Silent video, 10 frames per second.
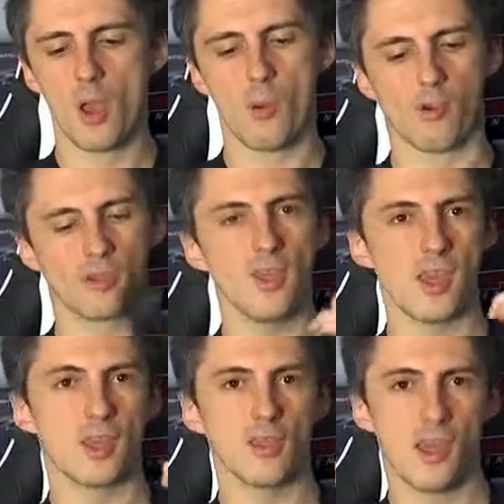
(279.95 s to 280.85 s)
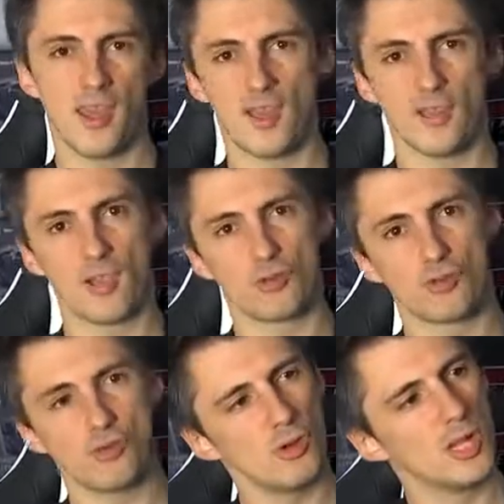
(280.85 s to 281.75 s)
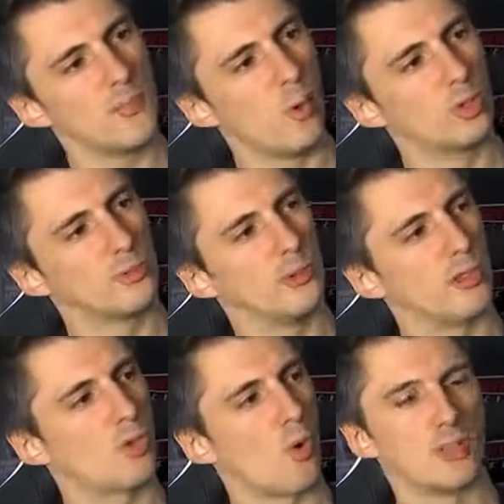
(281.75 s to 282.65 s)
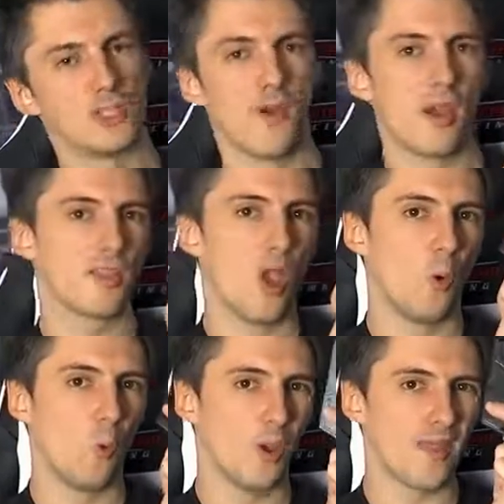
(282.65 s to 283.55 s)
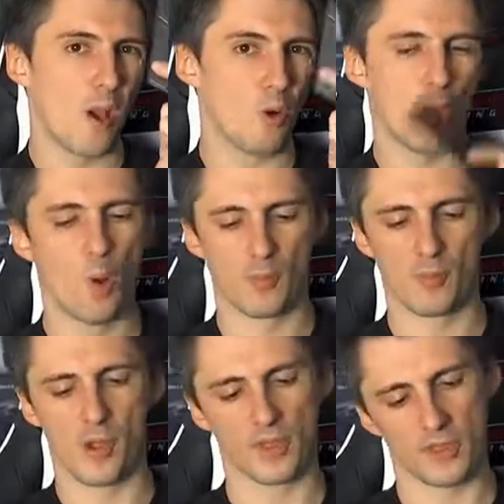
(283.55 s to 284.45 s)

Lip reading: whereas this is a truly portable storage device without compromise.